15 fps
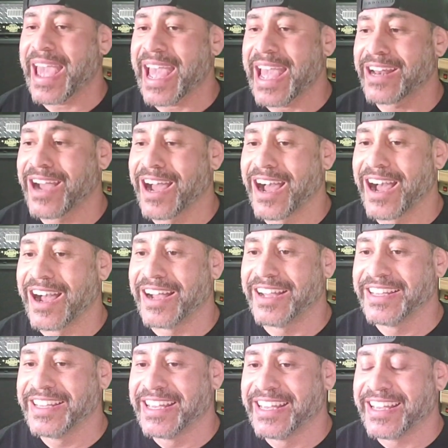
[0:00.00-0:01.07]
And uh
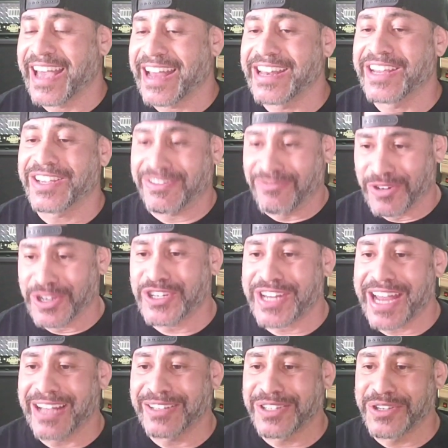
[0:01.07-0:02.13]
and he reached
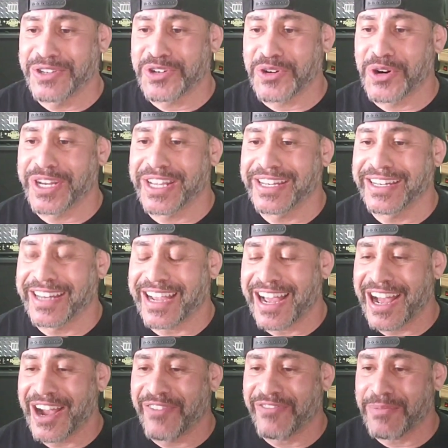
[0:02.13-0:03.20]
out to Jordan
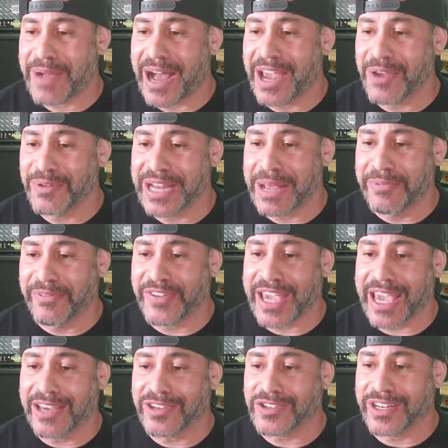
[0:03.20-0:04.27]
uh, from High Wind
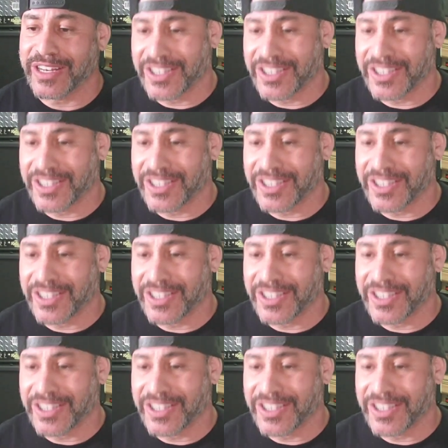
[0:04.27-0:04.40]
Amplification.